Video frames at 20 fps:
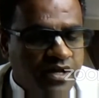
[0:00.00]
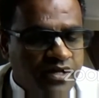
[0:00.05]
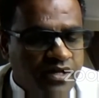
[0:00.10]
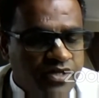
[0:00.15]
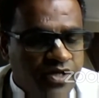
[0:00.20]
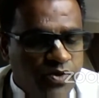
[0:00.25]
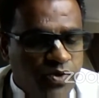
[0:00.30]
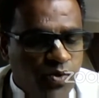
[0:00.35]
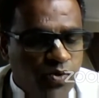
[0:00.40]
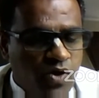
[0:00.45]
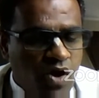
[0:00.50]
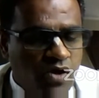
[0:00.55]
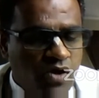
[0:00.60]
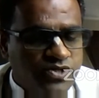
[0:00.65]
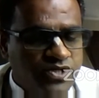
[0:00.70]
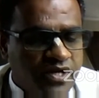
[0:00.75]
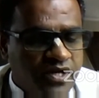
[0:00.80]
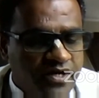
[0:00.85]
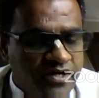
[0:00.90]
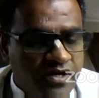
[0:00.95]
they do not
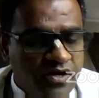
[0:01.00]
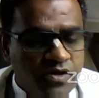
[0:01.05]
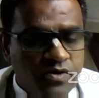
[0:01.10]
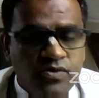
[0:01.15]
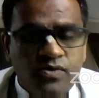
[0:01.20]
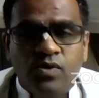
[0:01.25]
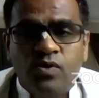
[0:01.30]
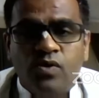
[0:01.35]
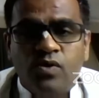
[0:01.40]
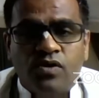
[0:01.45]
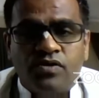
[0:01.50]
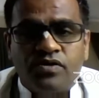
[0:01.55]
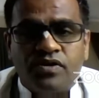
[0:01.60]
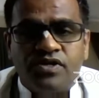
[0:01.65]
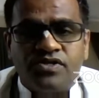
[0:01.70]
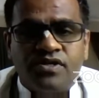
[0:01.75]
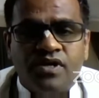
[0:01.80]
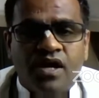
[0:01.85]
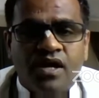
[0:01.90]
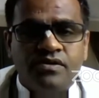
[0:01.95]
surrender unto Lord
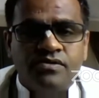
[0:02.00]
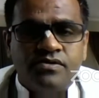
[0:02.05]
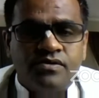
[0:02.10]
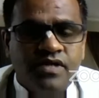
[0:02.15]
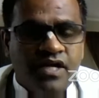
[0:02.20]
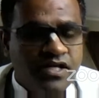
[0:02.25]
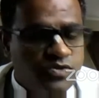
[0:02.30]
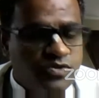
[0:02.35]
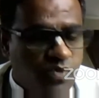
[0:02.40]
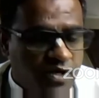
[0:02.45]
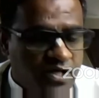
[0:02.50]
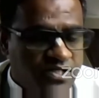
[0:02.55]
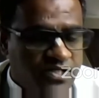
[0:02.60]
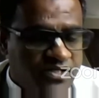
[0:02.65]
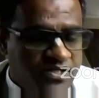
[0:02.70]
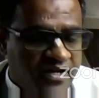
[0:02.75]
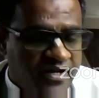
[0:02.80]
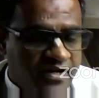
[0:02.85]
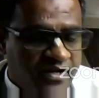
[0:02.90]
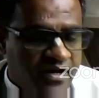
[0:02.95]
Krishna. So that is what is
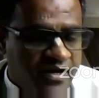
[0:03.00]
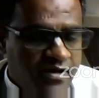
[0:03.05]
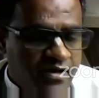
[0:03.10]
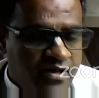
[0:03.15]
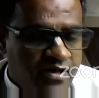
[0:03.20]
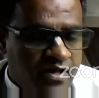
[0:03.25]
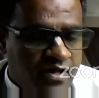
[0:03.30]
saying here.